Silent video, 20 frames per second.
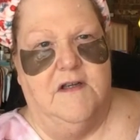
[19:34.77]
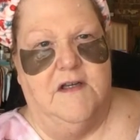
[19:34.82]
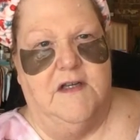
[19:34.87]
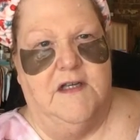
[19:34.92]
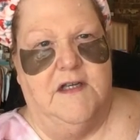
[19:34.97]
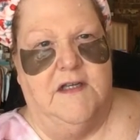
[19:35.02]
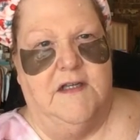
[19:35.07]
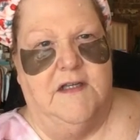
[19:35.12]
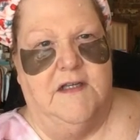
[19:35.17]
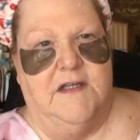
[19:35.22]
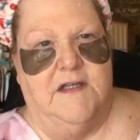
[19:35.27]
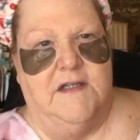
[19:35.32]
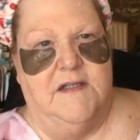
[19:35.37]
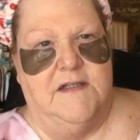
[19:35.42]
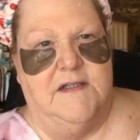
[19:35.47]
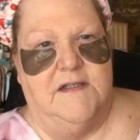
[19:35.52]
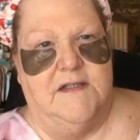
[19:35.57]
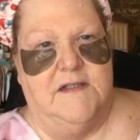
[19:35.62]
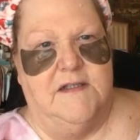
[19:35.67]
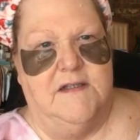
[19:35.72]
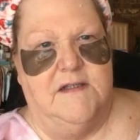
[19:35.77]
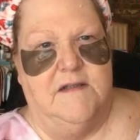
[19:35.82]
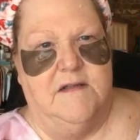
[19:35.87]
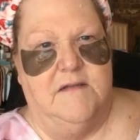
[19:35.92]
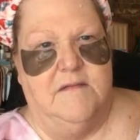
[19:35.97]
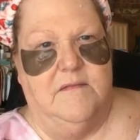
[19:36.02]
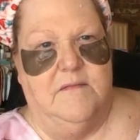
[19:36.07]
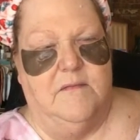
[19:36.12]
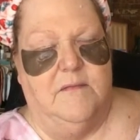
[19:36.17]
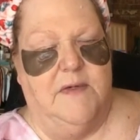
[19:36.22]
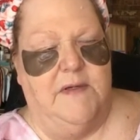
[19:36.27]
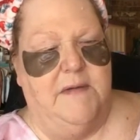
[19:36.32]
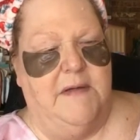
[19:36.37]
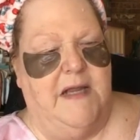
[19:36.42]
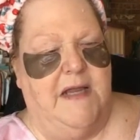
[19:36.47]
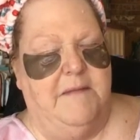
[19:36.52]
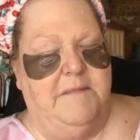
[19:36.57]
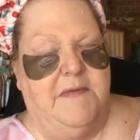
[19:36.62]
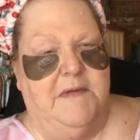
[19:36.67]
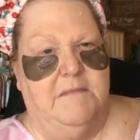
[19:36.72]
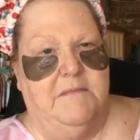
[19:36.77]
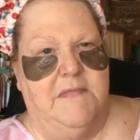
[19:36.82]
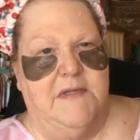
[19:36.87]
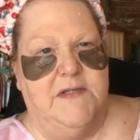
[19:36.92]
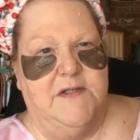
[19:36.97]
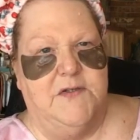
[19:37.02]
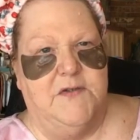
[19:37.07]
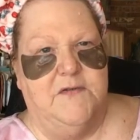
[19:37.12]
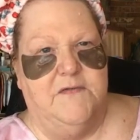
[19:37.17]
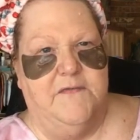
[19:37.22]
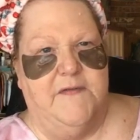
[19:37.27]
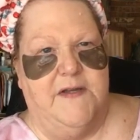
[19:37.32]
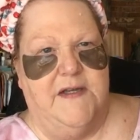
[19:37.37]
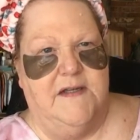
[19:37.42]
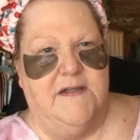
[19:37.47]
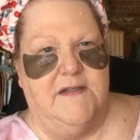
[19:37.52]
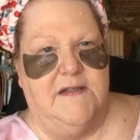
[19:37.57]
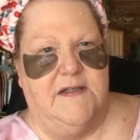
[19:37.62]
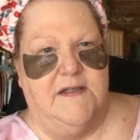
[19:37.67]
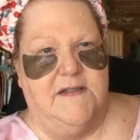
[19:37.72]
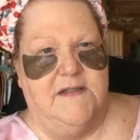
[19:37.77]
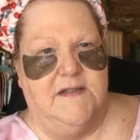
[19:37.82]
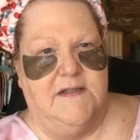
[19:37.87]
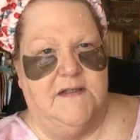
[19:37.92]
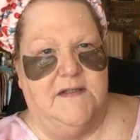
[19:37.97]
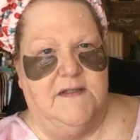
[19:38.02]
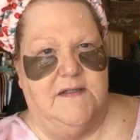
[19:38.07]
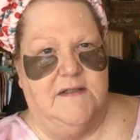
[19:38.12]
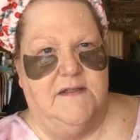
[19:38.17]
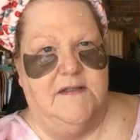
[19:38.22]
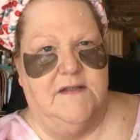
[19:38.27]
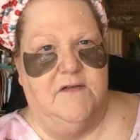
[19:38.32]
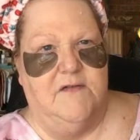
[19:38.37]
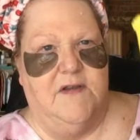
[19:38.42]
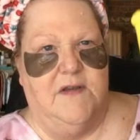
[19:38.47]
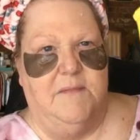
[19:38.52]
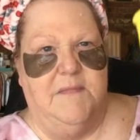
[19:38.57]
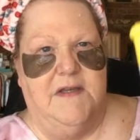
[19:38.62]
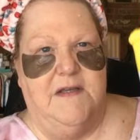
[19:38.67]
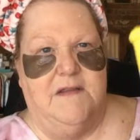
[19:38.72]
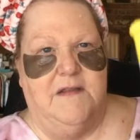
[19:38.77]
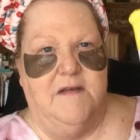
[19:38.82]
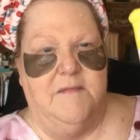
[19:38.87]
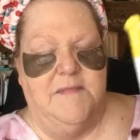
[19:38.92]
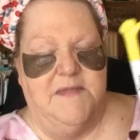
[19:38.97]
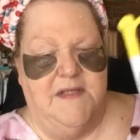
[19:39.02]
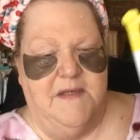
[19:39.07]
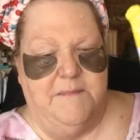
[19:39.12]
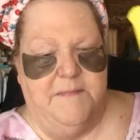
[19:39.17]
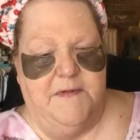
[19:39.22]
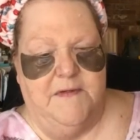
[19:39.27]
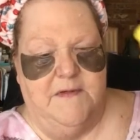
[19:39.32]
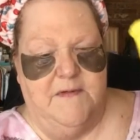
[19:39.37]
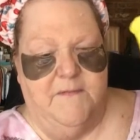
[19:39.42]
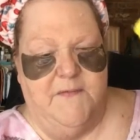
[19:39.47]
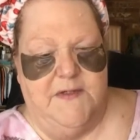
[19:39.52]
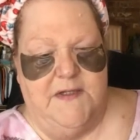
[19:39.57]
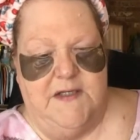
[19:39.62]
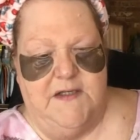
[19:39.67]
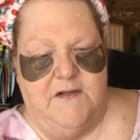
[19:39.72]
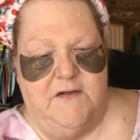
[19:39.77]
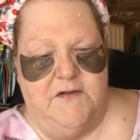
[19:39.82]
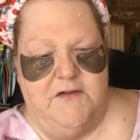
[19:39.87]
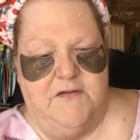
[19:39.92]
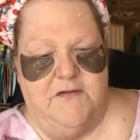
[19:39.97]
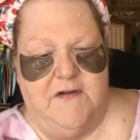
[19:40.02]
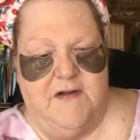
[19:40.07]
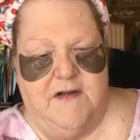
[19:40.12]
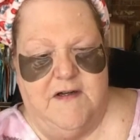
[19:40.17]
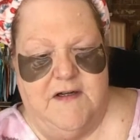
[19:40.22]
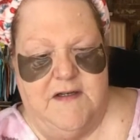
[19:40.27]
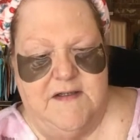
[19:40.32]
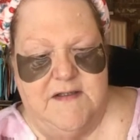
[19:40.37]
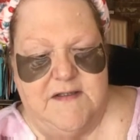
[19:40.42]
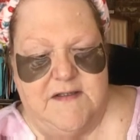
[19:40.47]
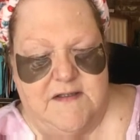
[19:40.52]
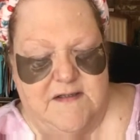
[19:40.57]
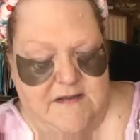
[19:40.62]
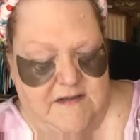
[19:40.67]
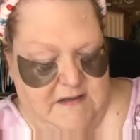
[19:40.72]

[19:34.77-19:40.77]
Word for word: And it's, we named him Mr. Fantastic. So give me a thumbs up on the video, you guys.